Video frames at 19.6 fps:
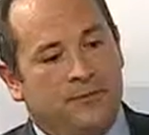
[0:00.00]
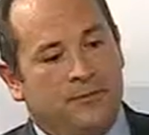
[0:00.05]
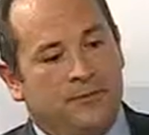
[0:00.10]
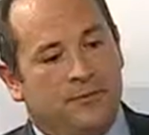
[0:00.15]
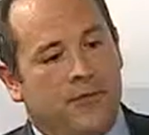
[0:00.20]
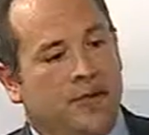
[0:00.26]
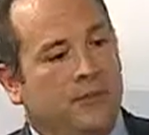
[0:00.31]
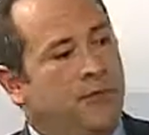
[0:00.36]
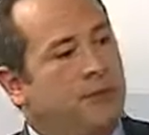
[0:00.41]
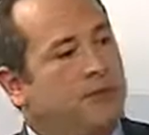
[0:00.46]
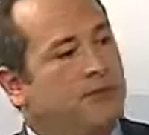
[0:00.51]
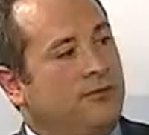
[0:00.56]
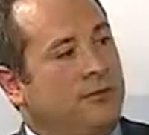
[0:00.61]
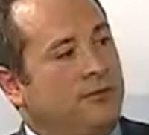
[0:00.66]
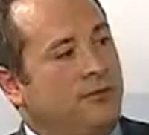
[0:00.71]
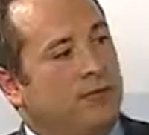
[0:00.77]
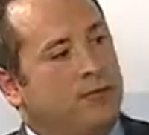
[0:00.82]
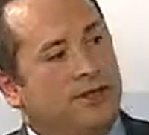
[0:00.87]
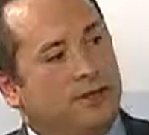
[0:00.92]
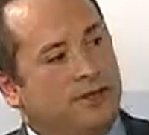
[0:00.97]
I wouldn't
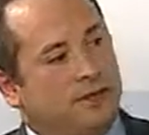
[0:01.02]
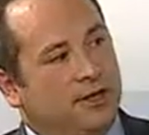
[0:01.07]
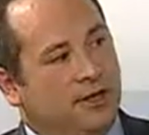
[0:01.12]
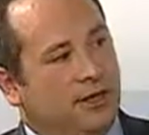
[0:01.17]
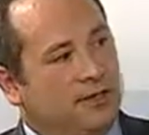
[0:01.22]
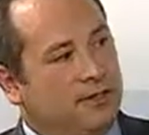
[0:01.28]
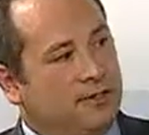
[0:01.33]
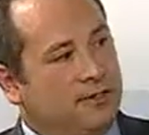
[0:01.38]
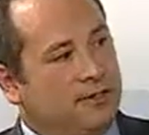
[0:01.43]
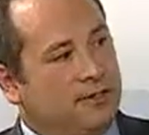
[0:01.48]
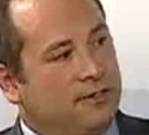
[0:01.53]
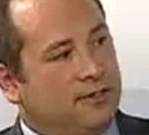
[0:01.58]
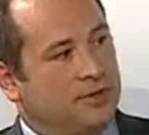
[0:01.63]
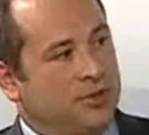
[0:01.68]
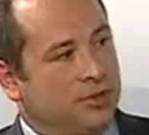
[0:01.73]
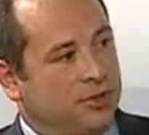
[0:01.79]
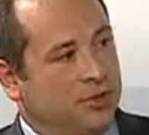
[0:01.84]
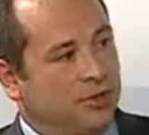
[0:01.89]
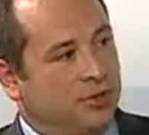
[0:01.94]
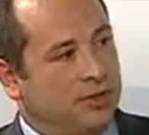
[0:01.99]
replace your hip so
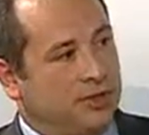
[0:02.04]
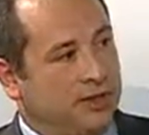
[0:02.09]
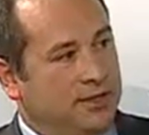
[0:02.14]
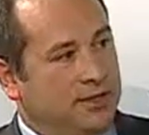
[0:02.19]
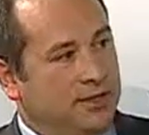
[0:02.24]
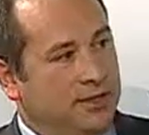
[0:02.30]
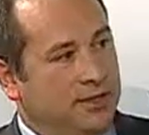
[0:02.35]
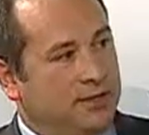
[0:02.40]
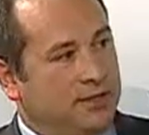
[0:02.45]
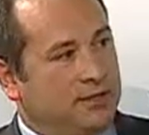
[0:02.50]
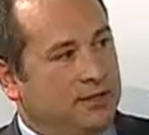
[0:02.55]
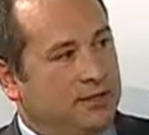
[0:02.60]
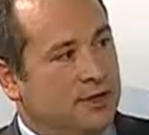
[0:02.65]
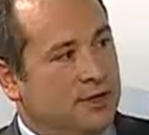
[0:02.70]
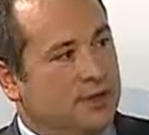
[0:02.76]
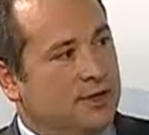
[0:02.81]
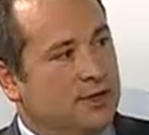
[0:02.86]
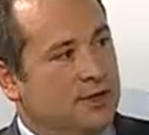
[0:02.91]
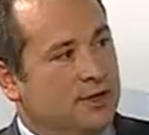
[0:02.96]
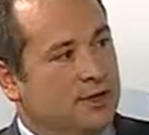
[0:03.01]
you could play tennis,
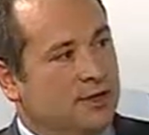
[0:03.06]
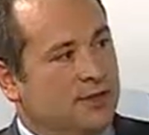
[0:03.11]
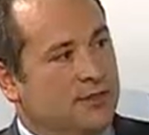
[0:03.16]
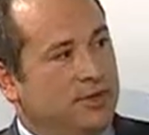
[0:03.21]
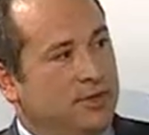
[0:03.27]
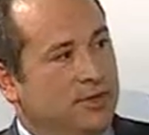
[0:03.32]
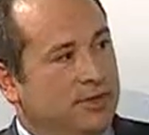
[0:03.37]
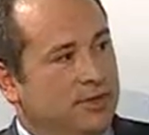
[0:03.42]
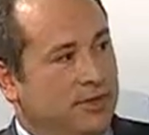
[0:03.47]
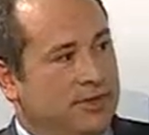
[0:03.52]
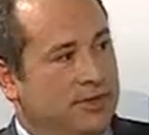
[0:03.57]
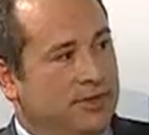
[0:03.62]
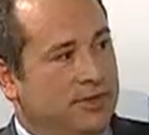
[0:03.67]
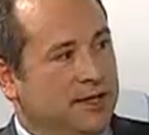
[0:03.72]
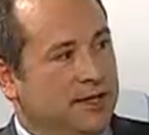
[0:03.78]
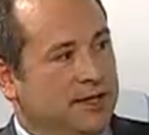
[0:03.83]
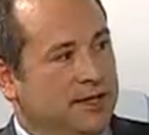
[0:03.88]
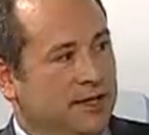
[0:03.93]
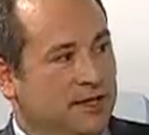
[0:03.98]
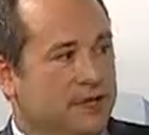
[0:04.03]
but you should be able to play
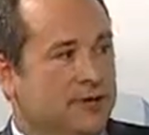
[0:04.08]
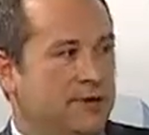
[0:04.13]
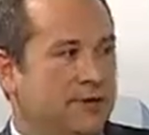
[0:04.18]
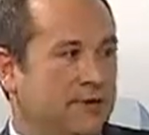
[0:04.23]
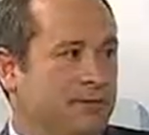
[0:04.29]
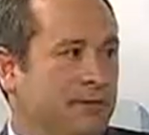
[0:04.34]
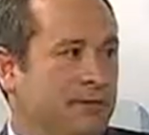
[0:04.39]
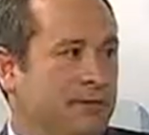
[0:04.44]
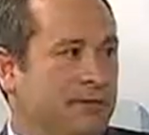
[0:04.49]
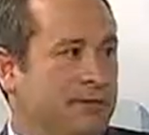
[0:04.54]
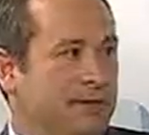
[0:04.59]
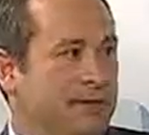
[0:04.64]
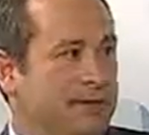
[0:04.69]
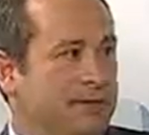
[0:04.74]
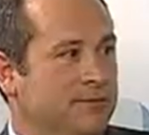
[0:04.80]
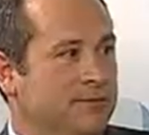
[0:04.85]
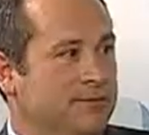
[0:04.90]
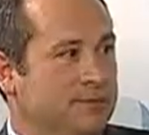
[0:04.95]
tennis after I replace your hip.